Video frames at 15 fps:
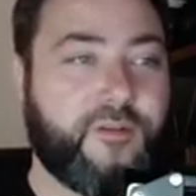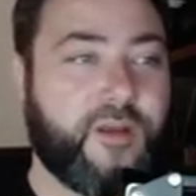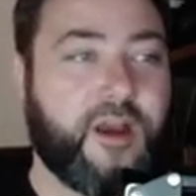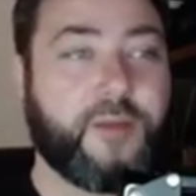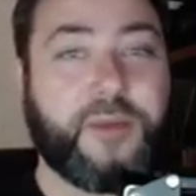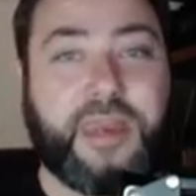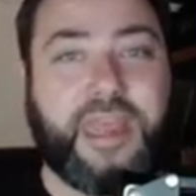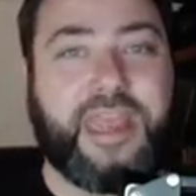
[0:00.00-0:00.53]

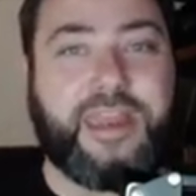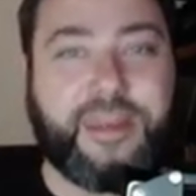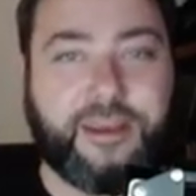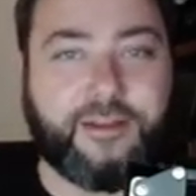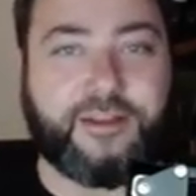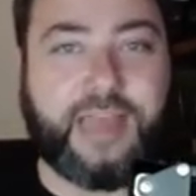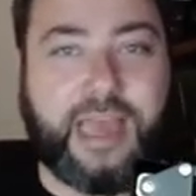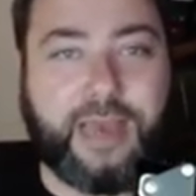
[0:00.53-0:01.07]
I'm an
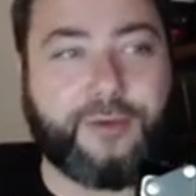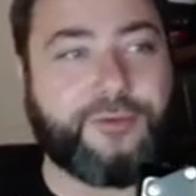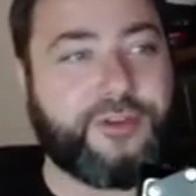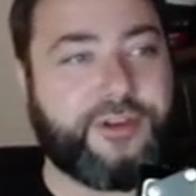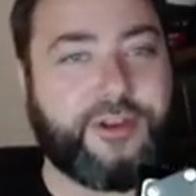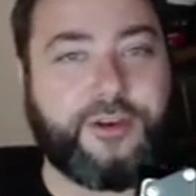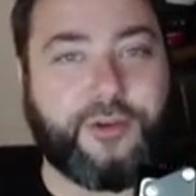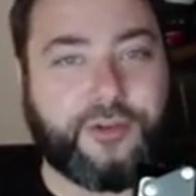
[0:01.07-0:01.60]
idiot. How
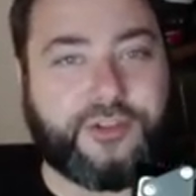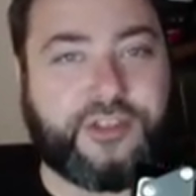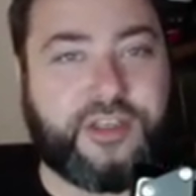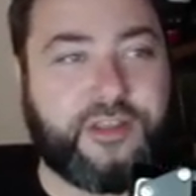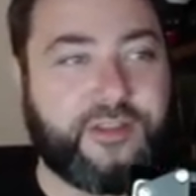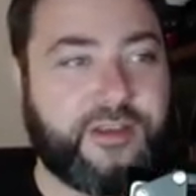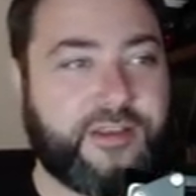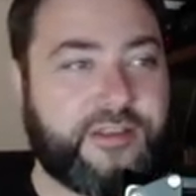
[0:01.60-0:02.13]
did I not
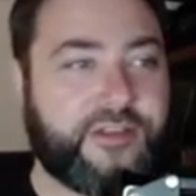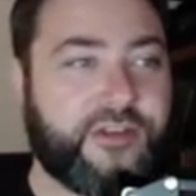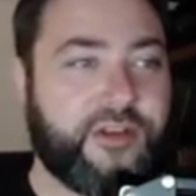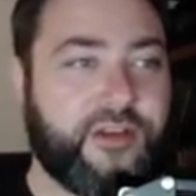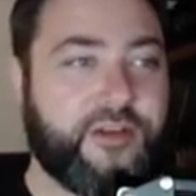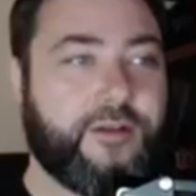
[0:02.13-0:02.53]
see this?